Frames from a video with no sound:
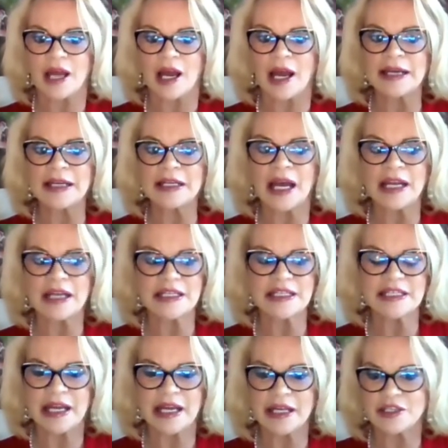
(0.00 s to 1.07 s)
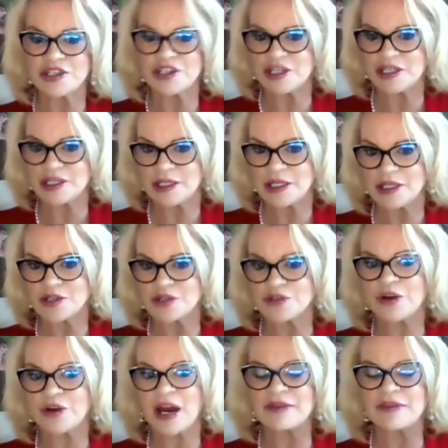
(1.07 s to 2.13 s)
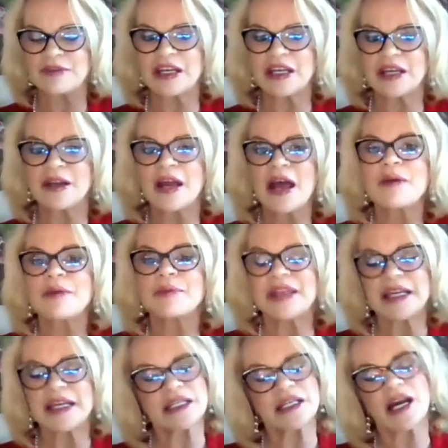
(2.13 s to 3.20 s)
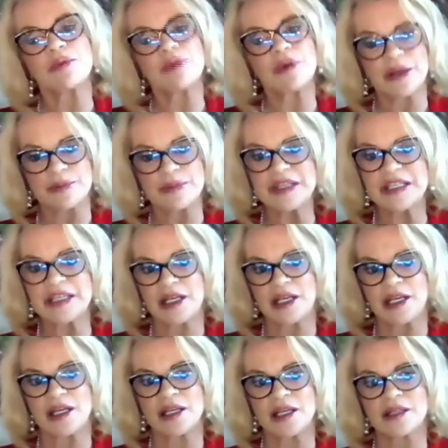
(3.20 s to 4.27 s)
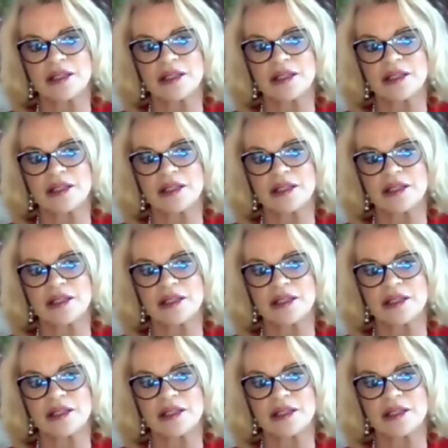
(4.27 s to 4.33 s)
I'd like to say the GCs are driving it, but that's not what I'm seeing.